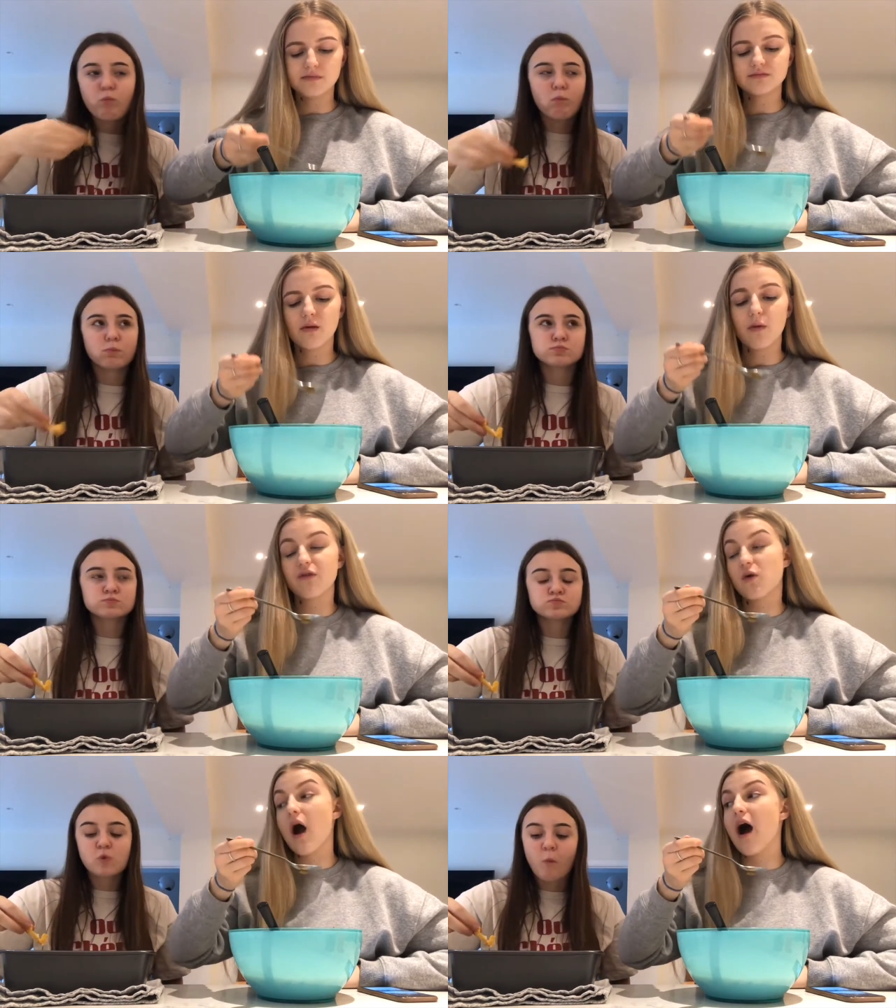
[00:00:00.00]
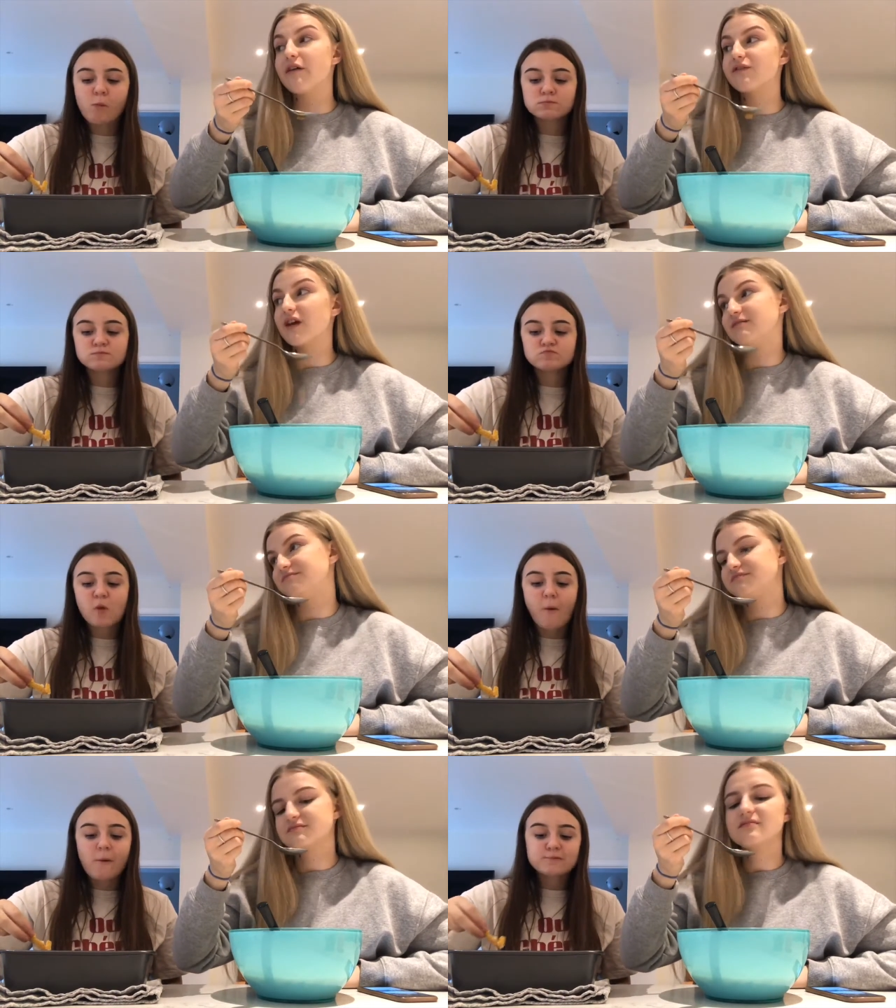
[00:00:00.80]
Speaker 1: Mm. if you have, then
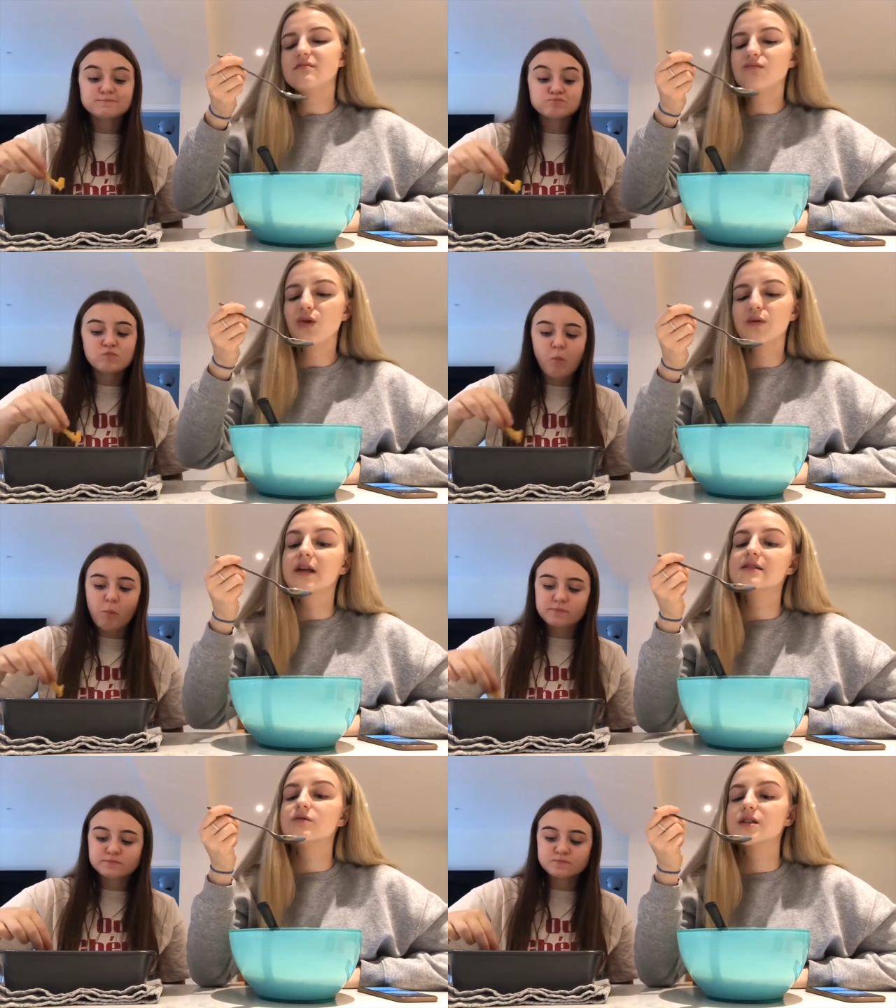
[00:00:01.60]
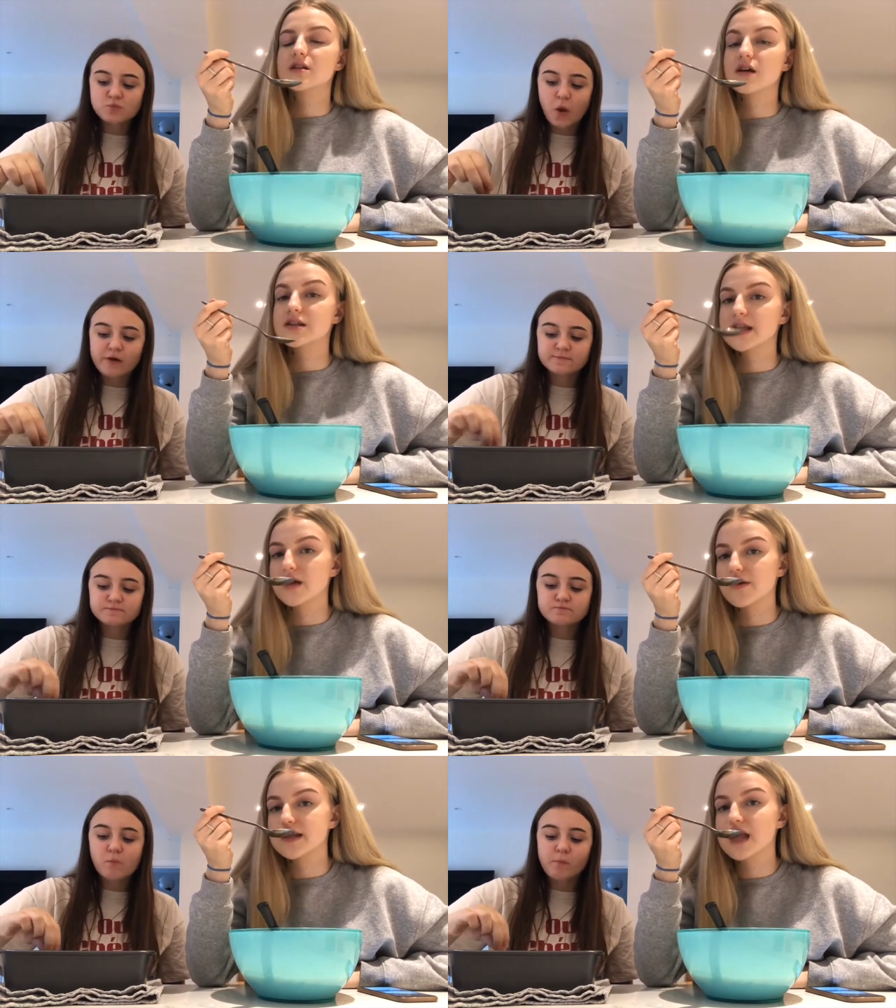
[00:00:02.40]
we can still discuss
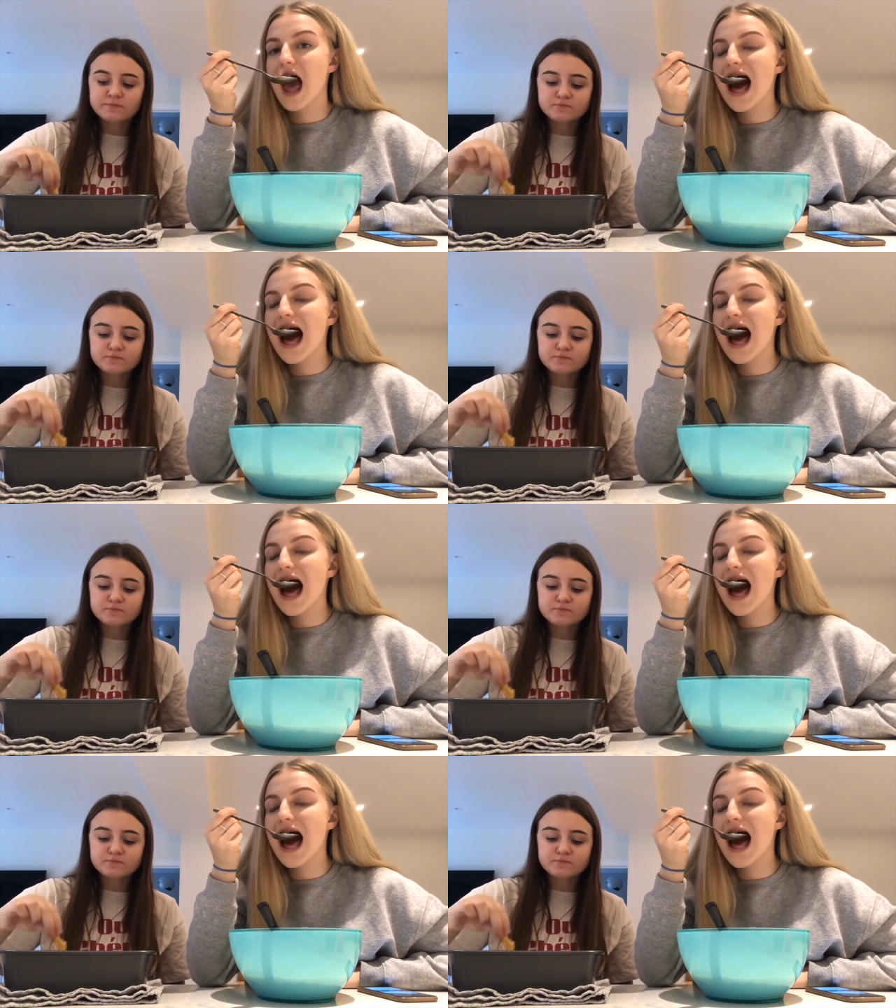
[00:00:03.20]
theories.